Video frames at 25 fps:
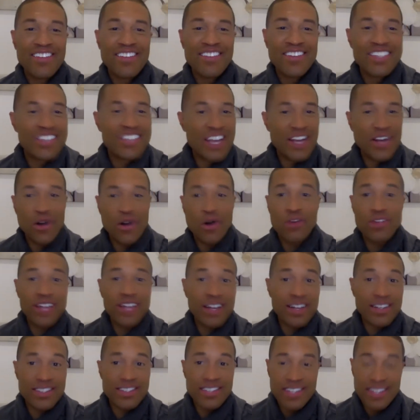But J. Cole
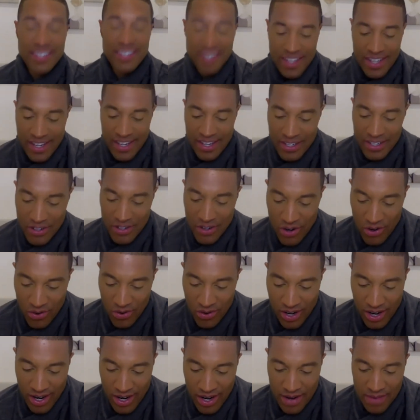nails it, you know?
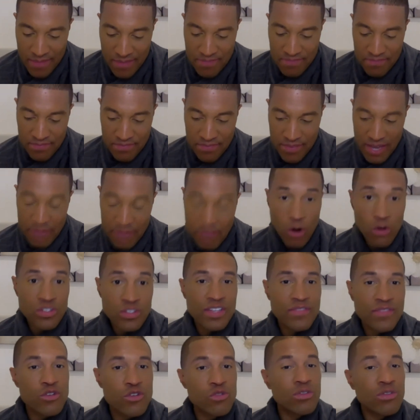And most,
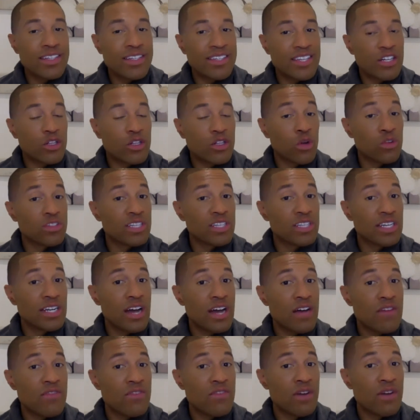if you listen closely
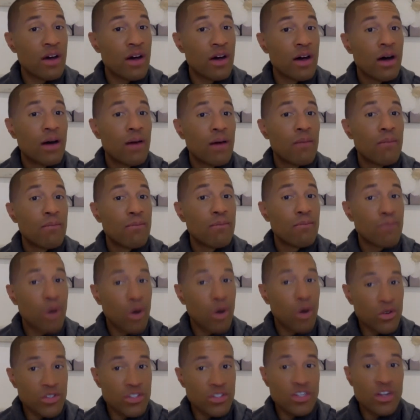enough,
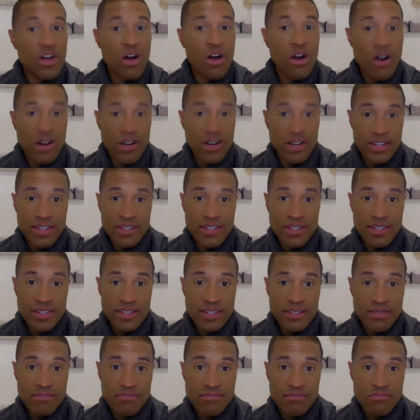most
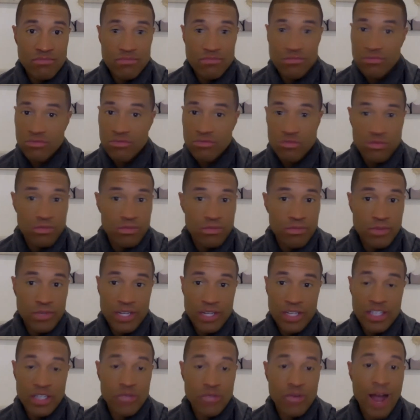artists,
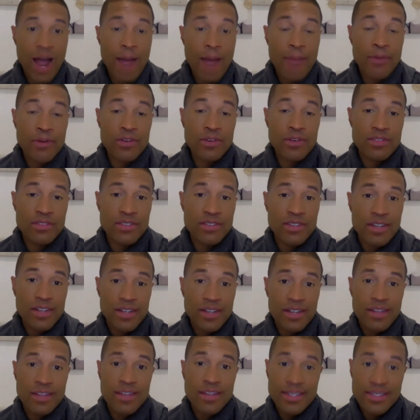particularly rappers,
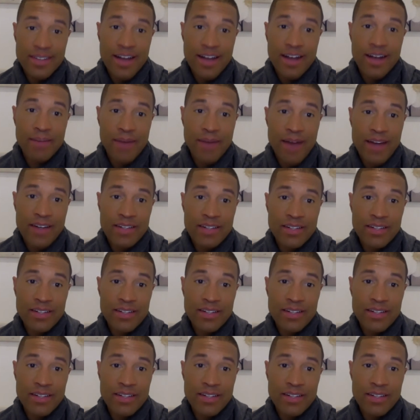they talk about it.